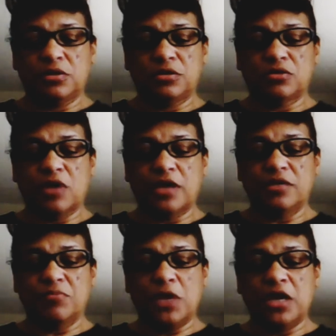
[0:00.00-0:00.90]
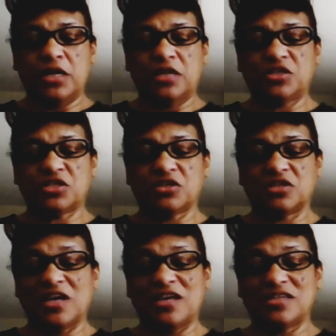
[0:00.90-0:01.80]
So I didn't mind. It just looked
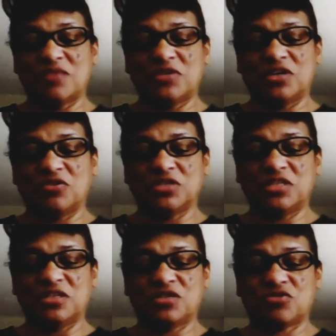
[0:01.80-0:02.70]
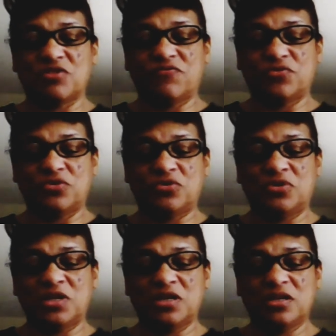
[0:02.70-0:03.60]
nice. I wanted to go see the street food.
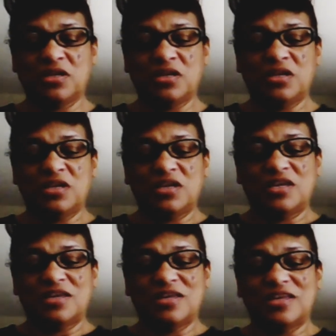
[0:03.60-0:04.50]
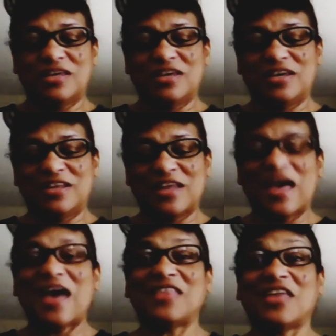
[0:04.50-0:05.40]
And
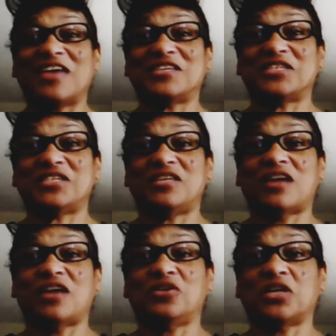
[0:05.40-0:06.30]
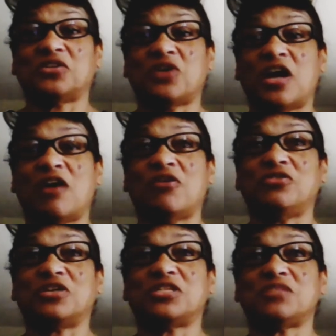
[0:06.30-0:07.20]
I like to see that. You know, like they're out. You
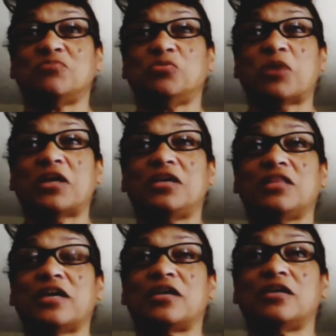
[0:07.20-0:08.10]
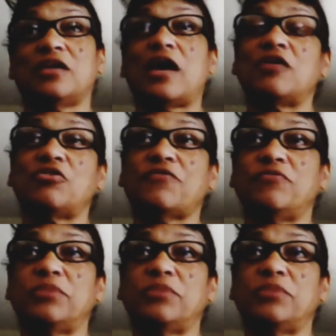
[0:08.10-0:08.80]
could probably, like, I don't know if